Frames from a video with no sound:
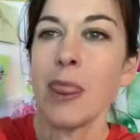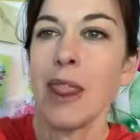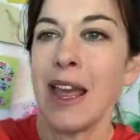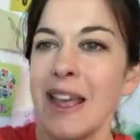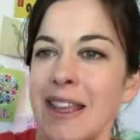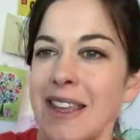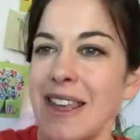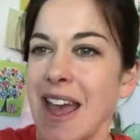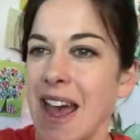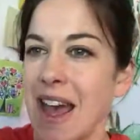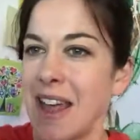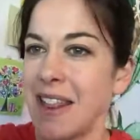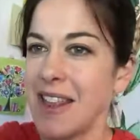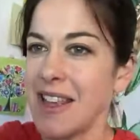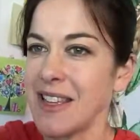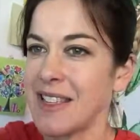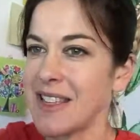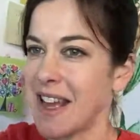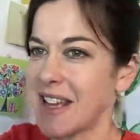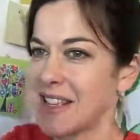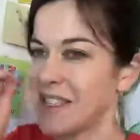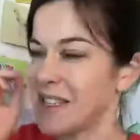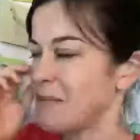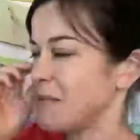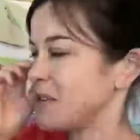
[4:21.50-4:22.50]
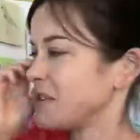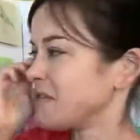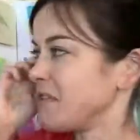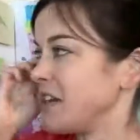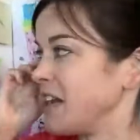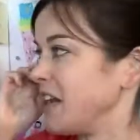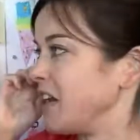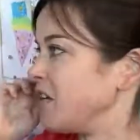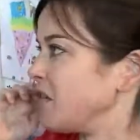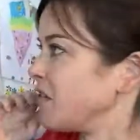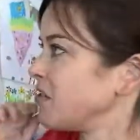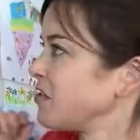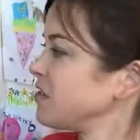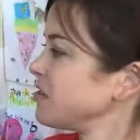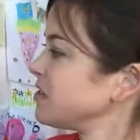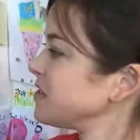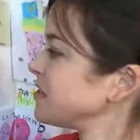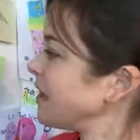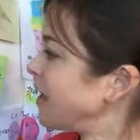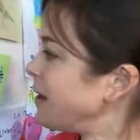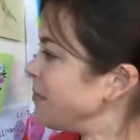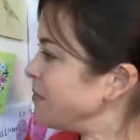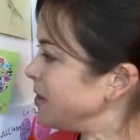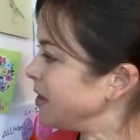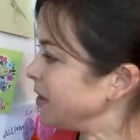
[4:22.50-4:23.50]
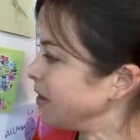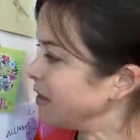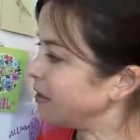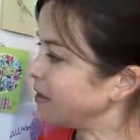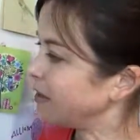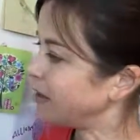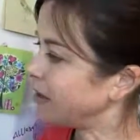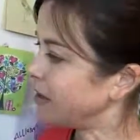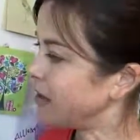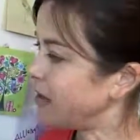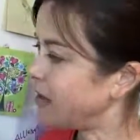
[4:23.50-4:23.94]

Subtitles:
Yeah, this atom is really not good. I mean,